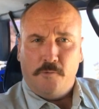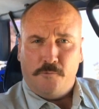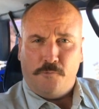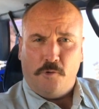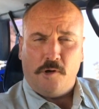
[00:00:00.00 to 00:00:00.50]

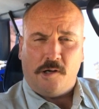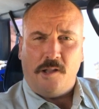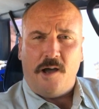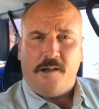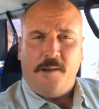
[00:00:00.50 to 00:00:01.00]
4
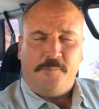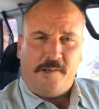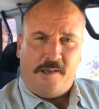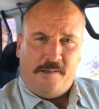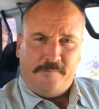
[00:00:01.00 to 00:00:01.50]
o'clock
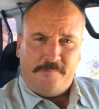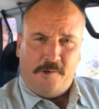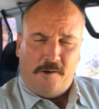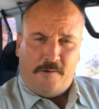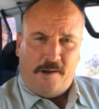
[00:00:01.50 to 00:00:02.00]
update.
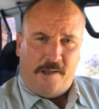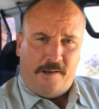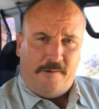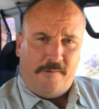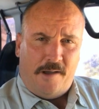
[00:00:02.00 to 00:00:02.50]
All
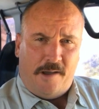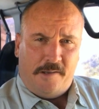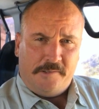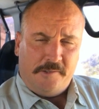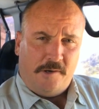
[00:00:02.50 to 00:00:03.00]

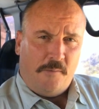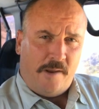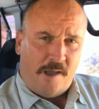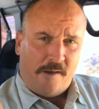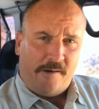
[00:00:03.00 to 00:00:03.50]
right. So I
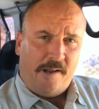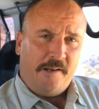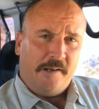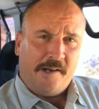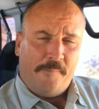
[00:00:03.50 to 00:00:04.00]
went out and I
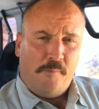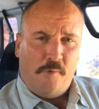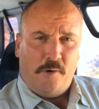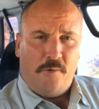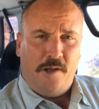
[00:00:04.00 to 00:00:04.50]
did a couple
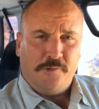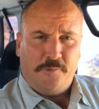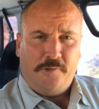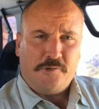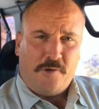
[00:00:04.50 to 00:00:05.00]
more runs
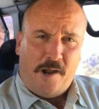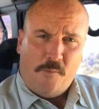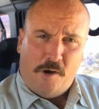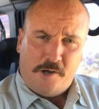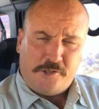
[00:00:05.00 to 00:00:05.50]
with the dry
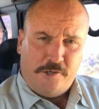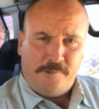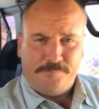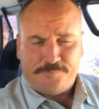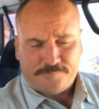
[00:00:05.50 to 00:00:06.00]

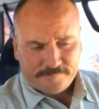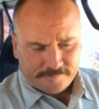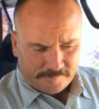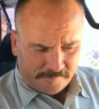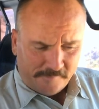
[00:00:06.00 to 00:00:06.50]
washer,
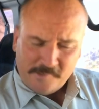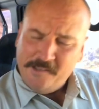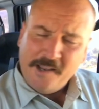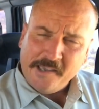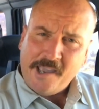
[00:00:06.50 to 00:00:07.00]

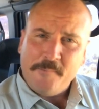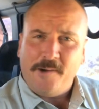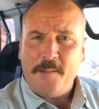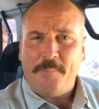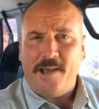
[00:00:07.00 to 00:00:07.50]
and I came
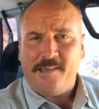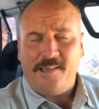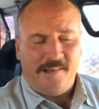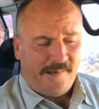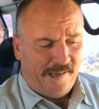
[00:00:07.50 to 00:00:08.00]
right back
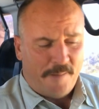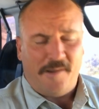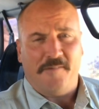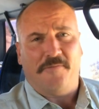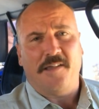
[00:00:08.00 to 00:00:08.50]
in and got
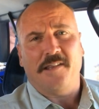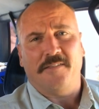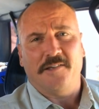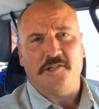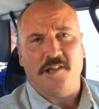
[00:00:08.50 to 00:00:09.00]
my feet in
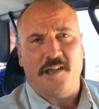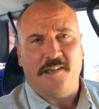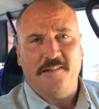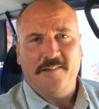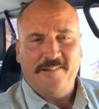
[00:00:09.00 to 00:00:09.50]
the shade.